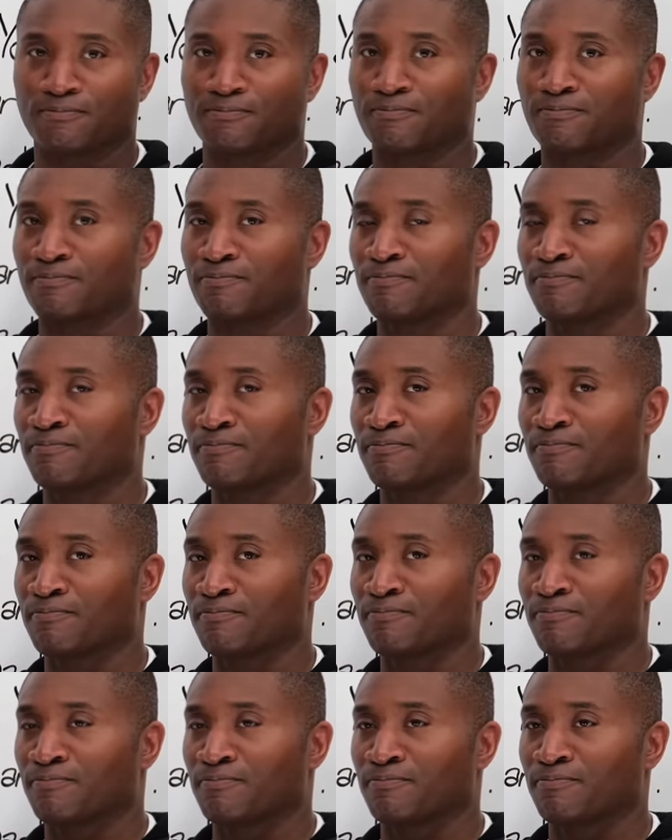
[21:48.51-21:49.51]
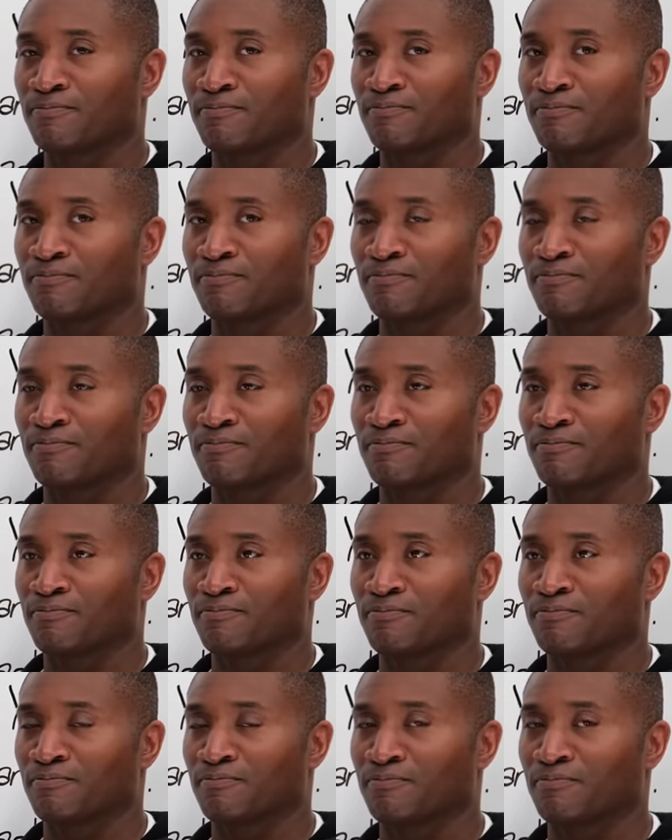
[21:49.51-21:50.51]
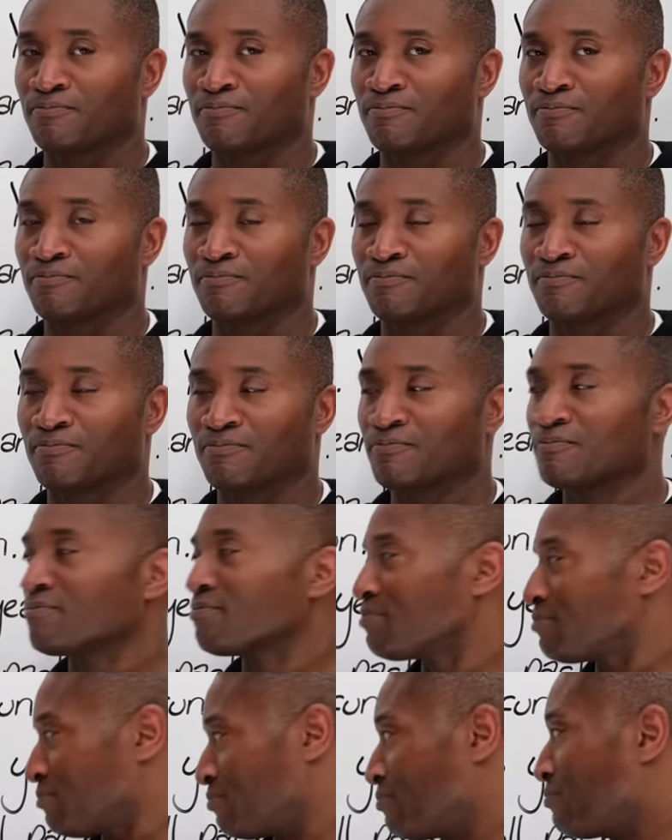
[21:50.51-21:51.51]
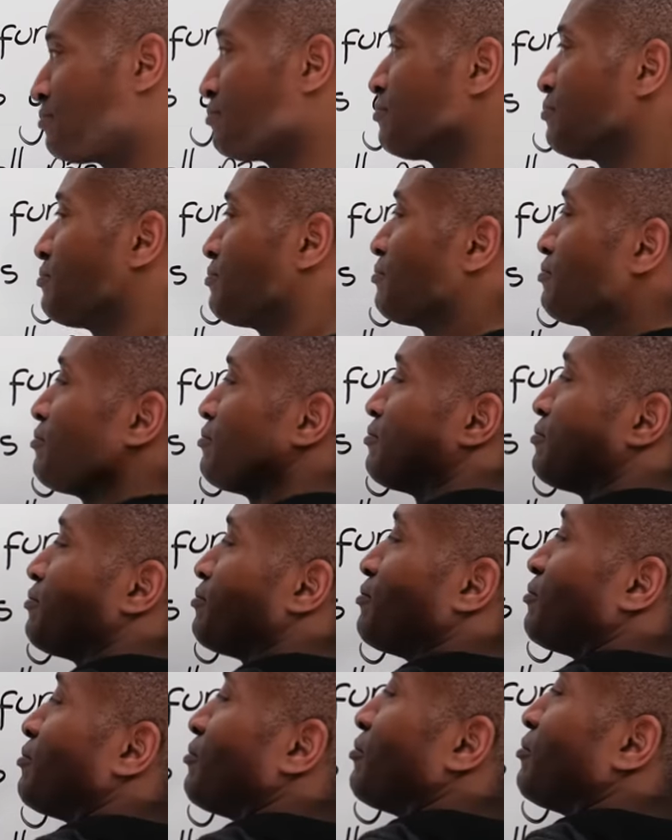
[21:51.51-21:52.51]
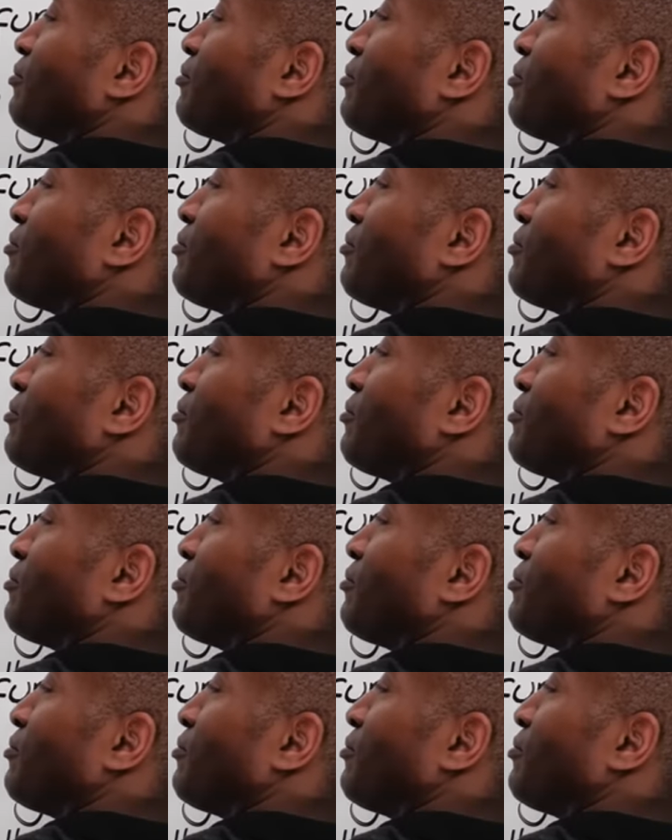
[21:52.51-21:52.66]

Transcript: [no speech]